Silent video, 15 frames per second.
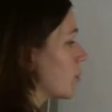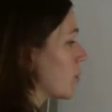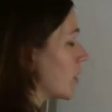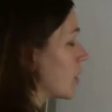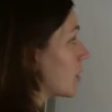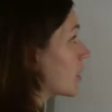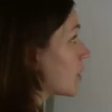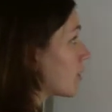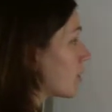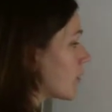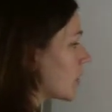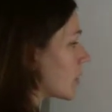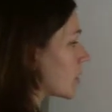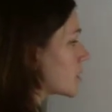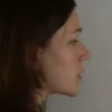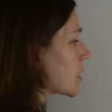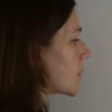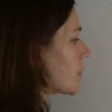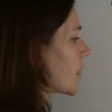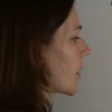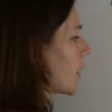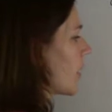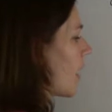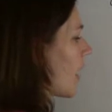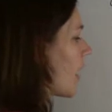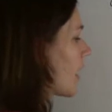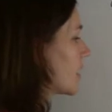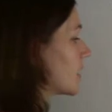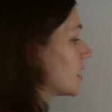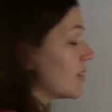will converge.
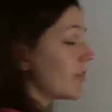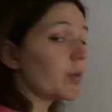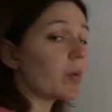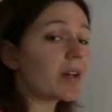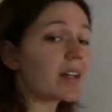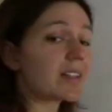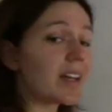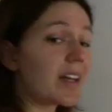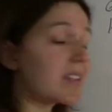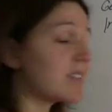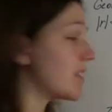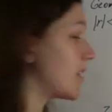And if you want to test